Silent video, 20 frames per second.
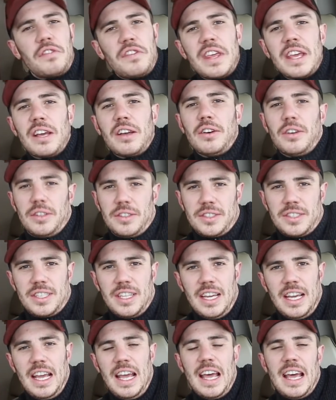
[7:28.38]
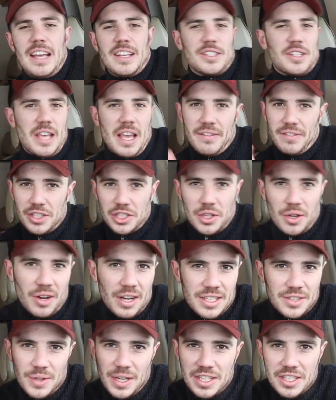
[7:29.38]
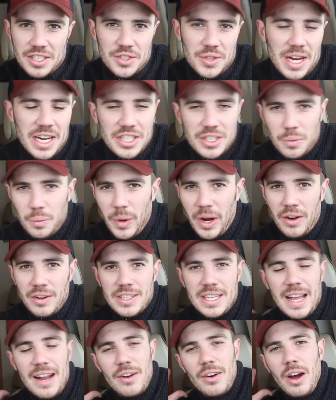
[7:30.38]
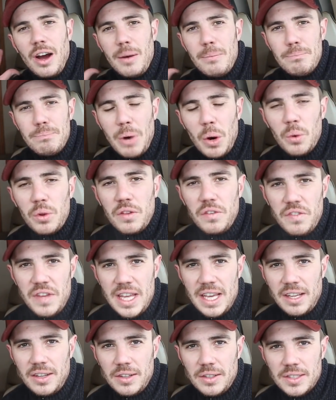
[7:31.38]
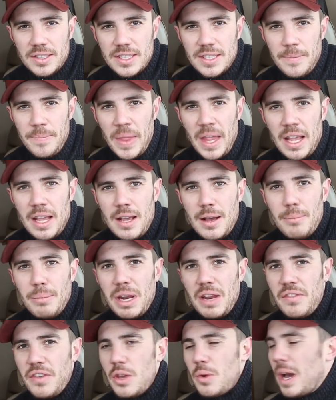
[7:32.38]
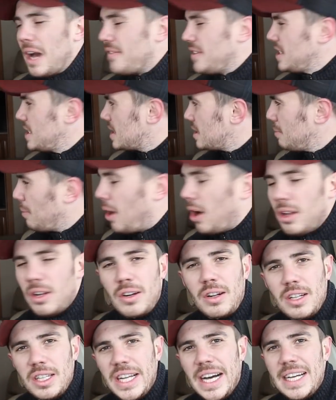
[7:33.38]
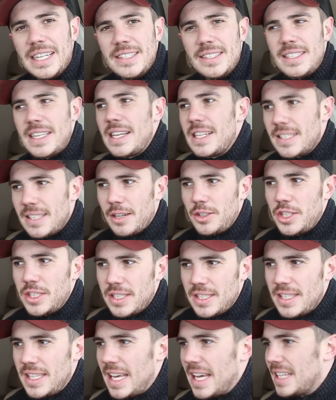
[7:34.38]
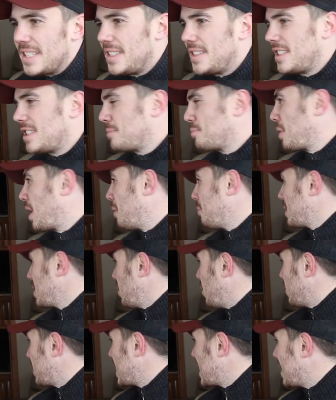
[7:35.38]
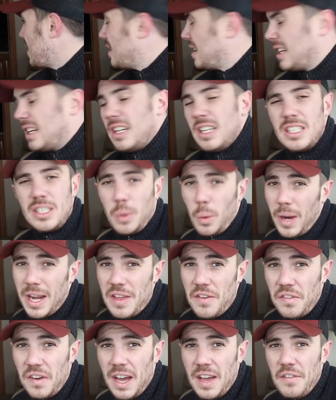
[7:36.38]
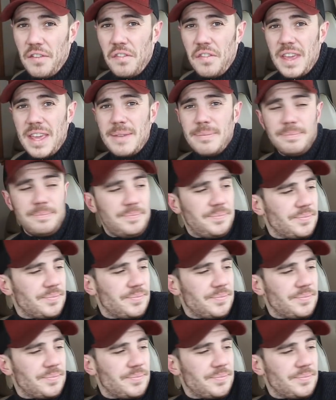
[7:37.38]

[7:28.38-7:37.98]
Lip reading: vehicles. So you have insurance, registration, wear and tear on both vehicles. But if you have a smaller Class C, such as this is probably only 25 feet.